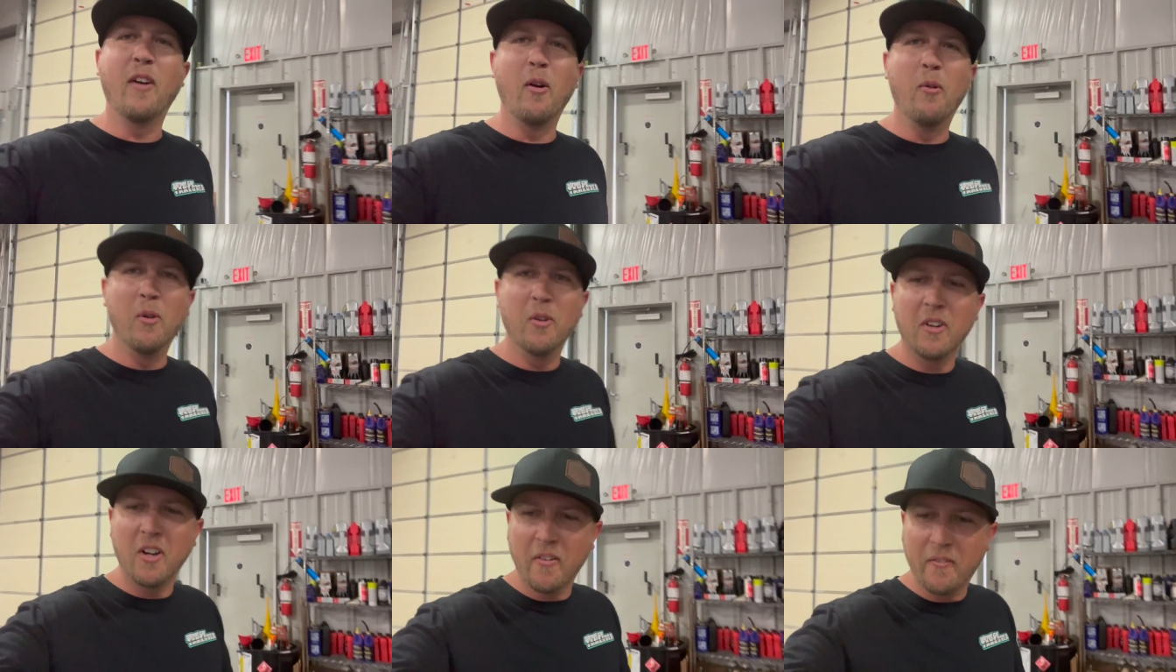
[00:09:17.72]
I
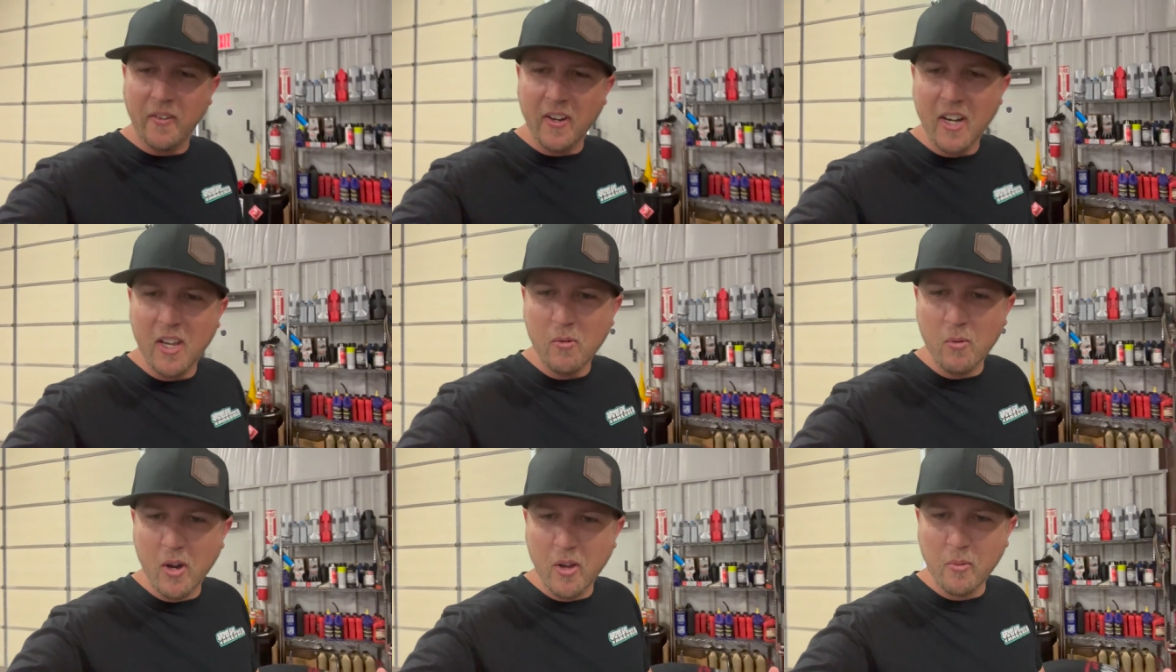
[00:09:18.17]
wonder if
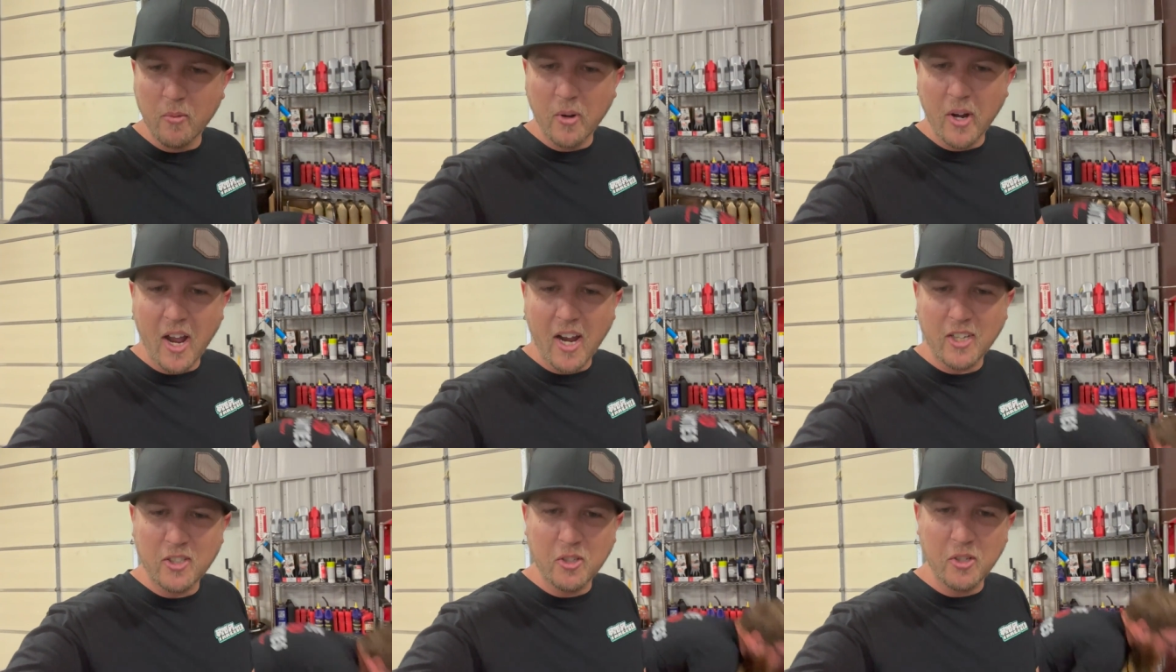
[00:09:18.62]
anyone
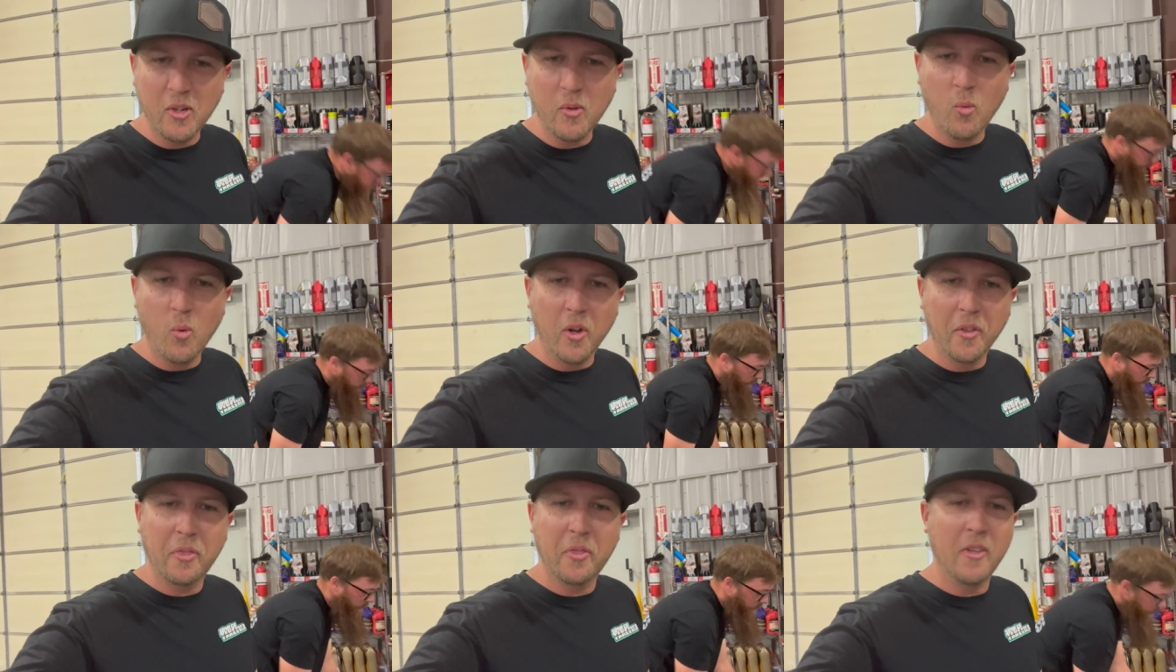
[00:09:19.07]
would actually
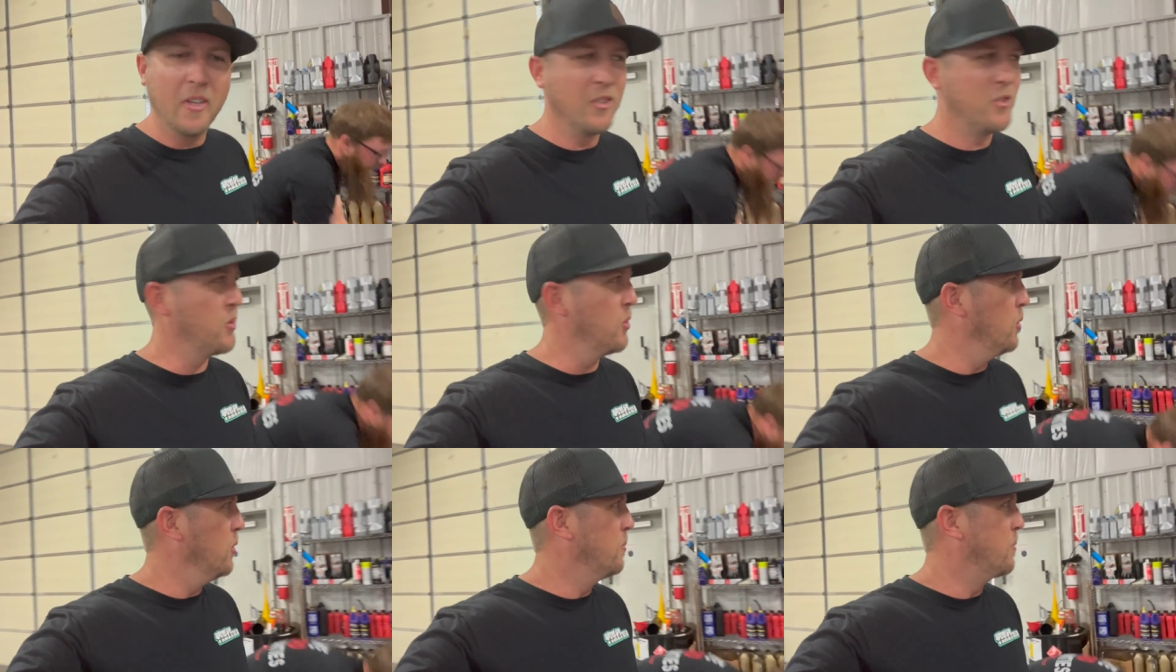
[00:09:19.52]
want
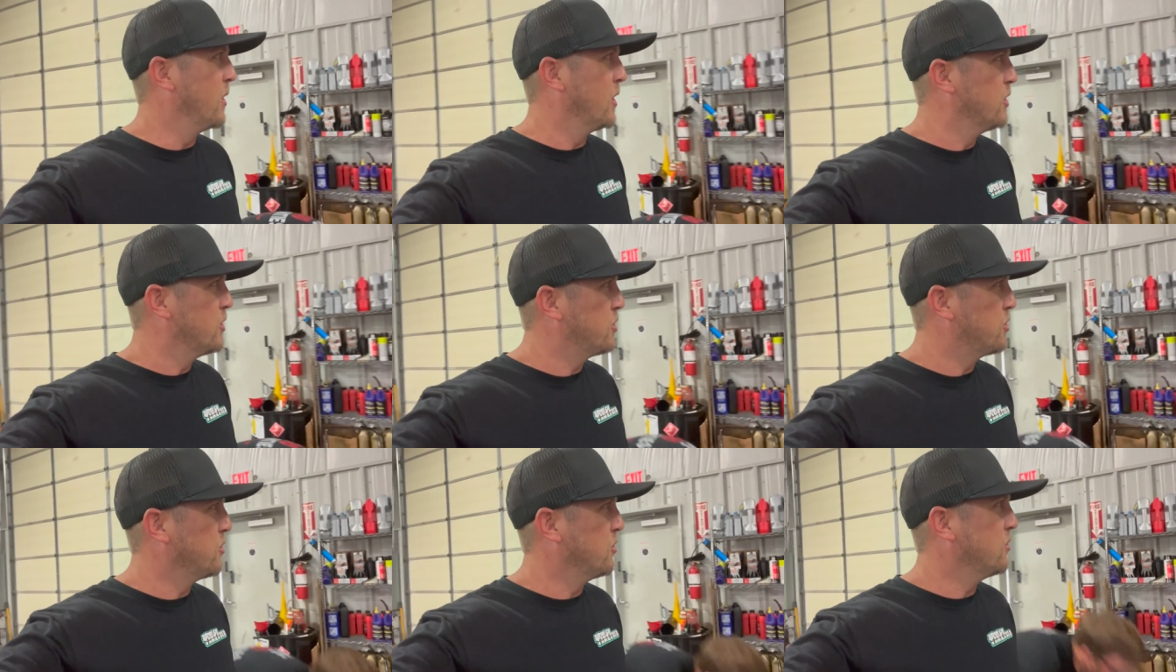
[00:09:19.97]
this old
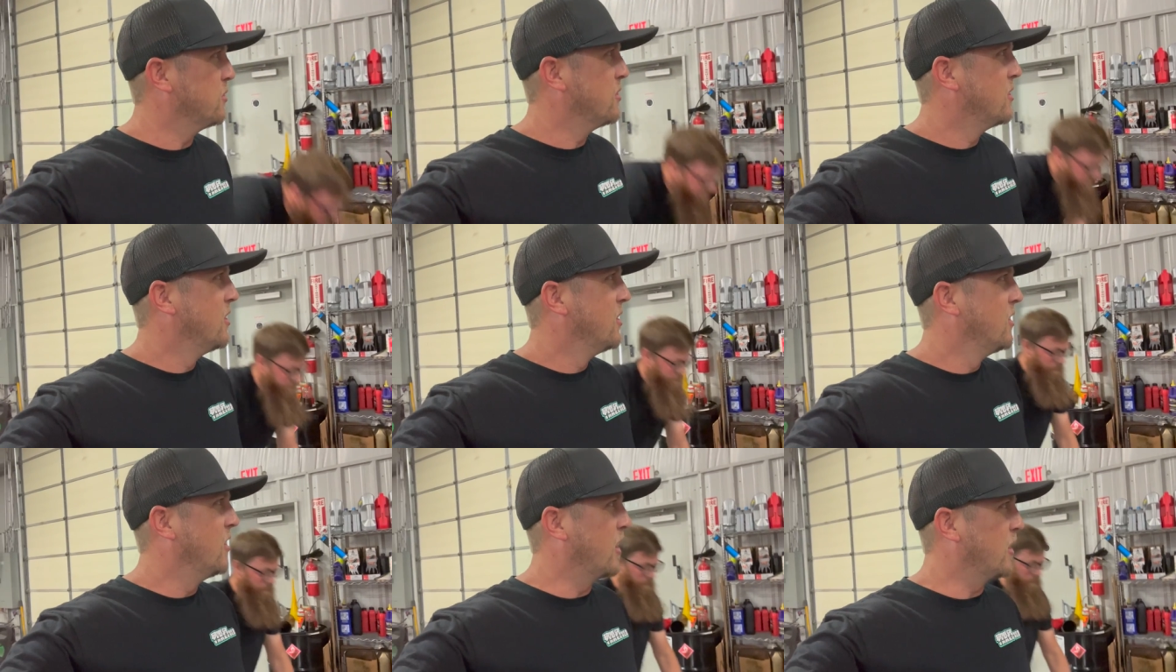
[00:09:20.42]
parachute.
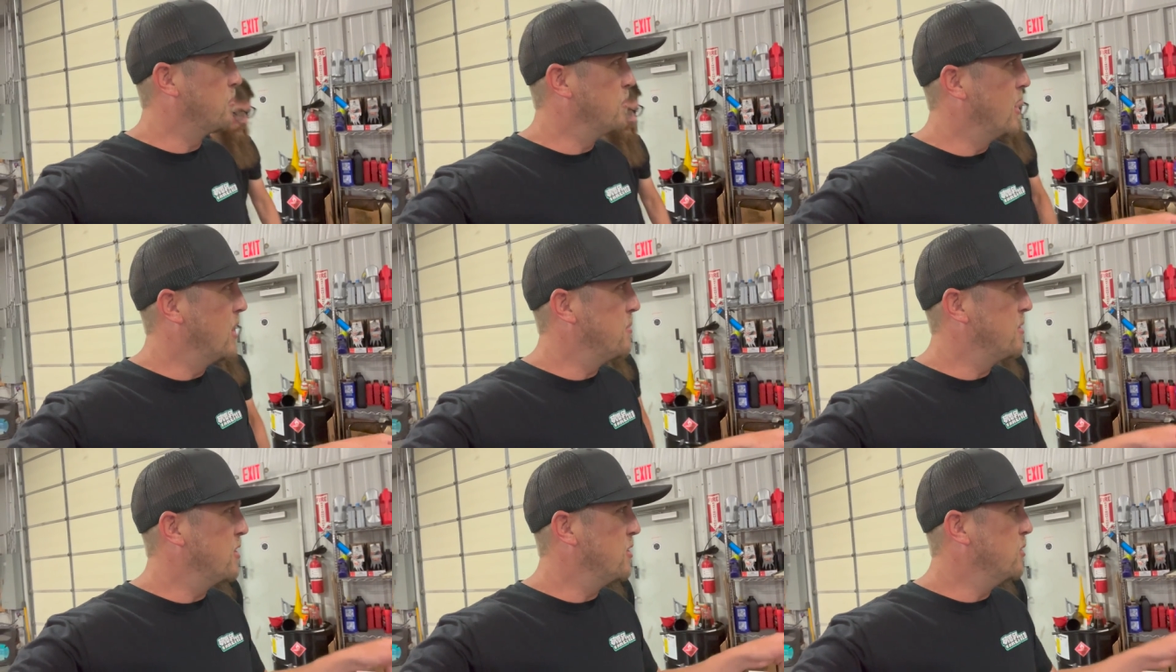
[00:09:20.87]
Like
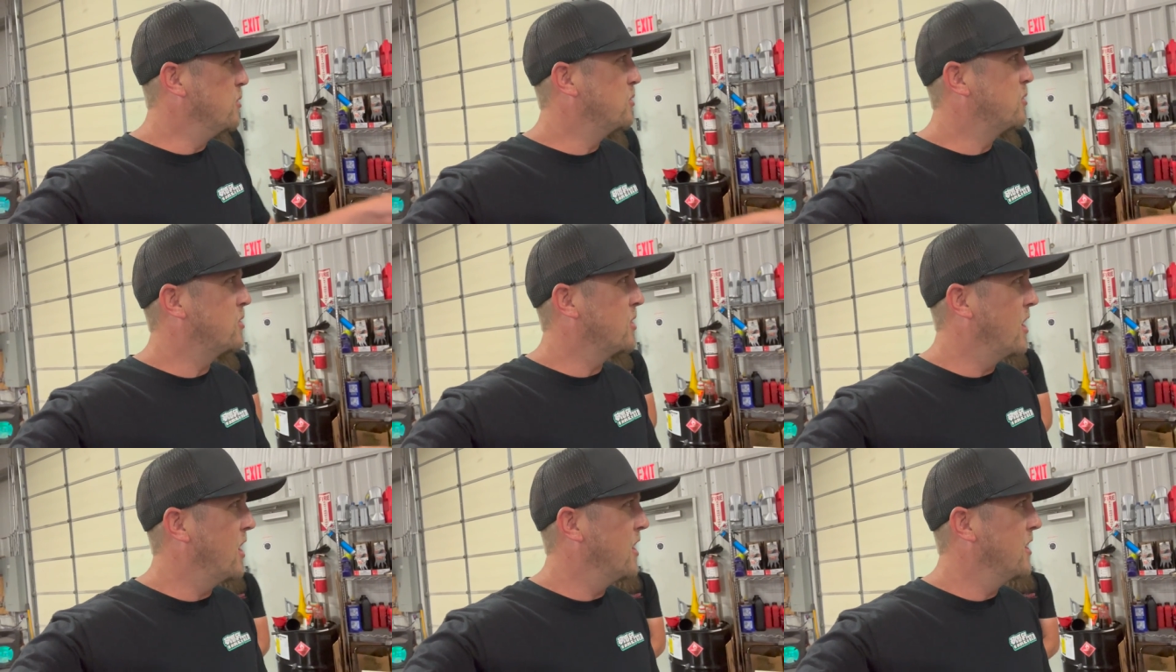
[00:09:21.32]
maybe you
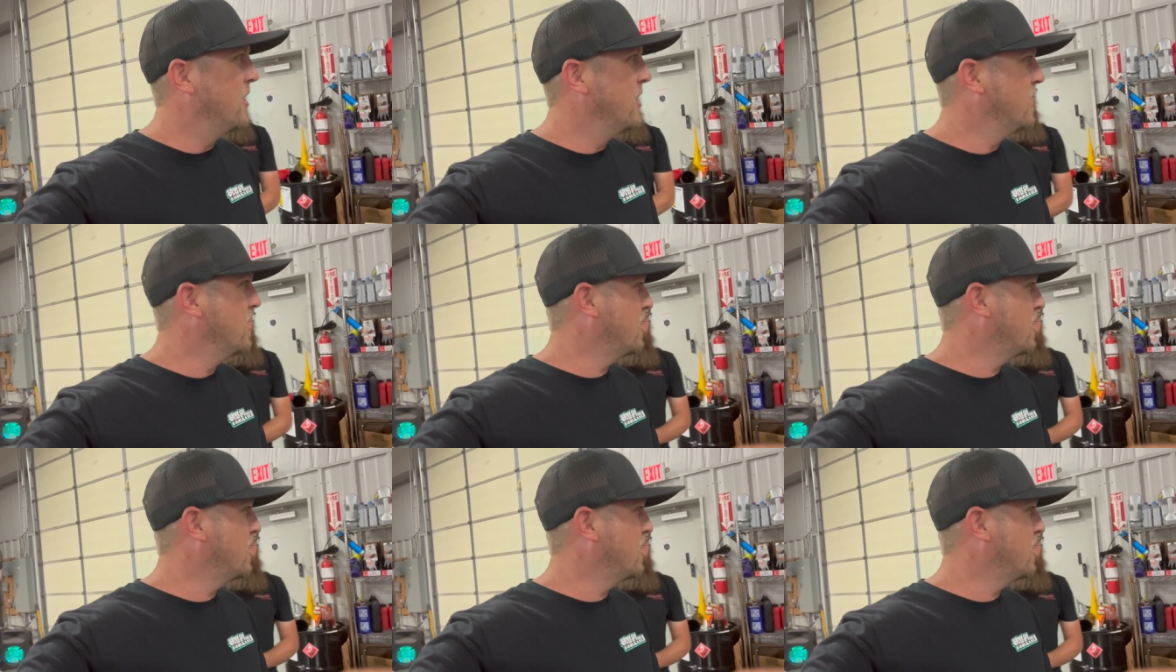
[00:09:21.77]
sign it,